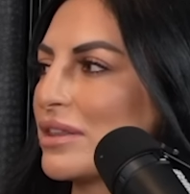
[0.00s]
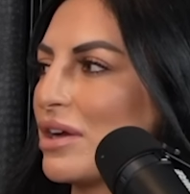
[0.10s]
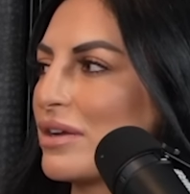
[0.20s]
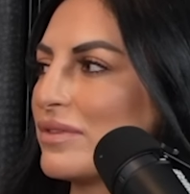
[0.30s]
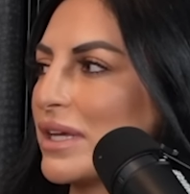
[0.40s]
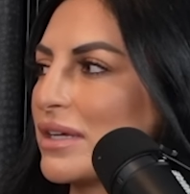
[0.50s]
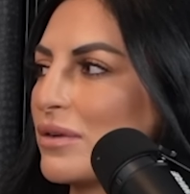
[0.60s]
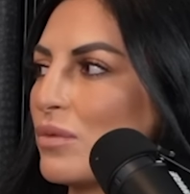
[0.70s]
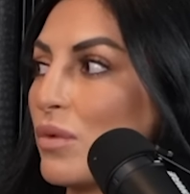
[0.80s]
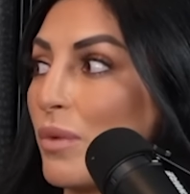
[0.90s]
thought of like,
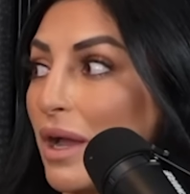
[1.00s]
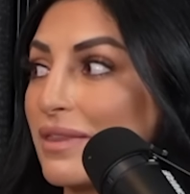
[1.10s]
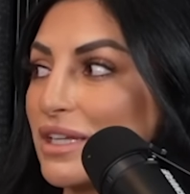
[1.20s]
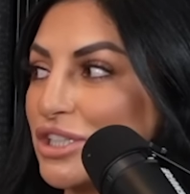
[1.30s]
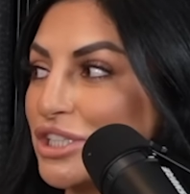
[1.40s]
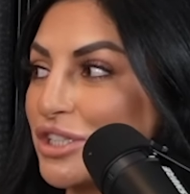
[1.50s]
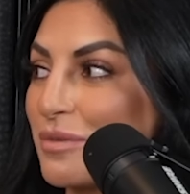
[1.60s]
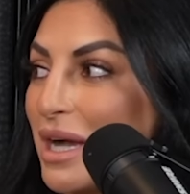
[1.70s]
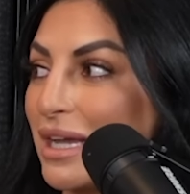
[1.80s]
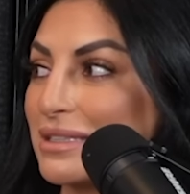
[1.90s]
well, why did they change their
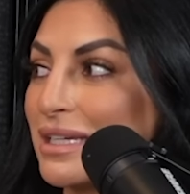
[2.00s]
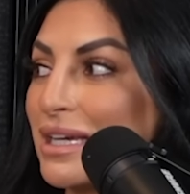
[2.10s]
minds?